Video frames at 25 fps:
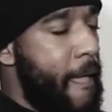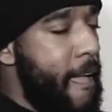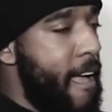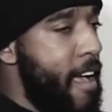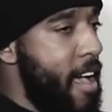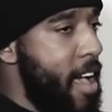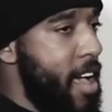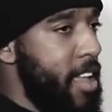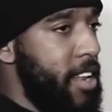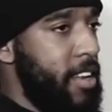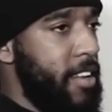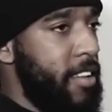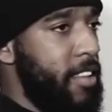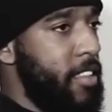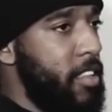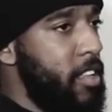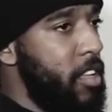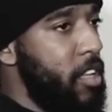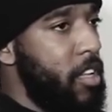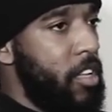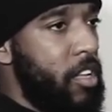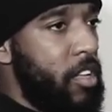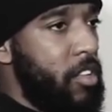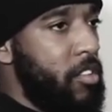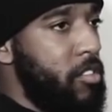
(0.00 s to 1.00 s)

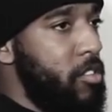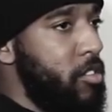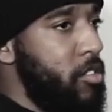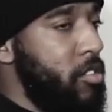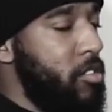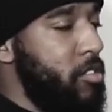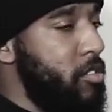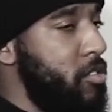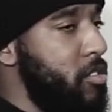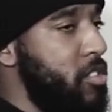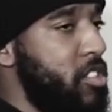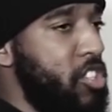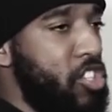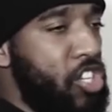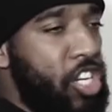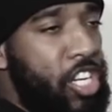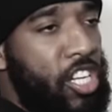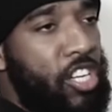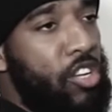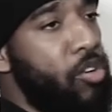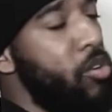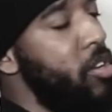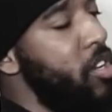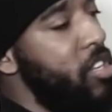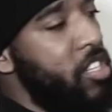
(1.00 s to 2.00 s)
and
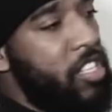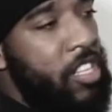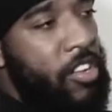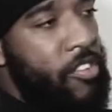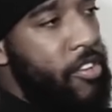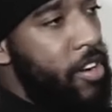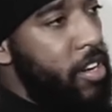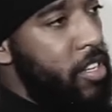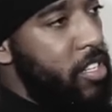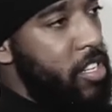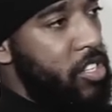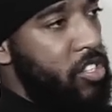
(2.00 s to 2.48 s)
G-Unit's lyrics,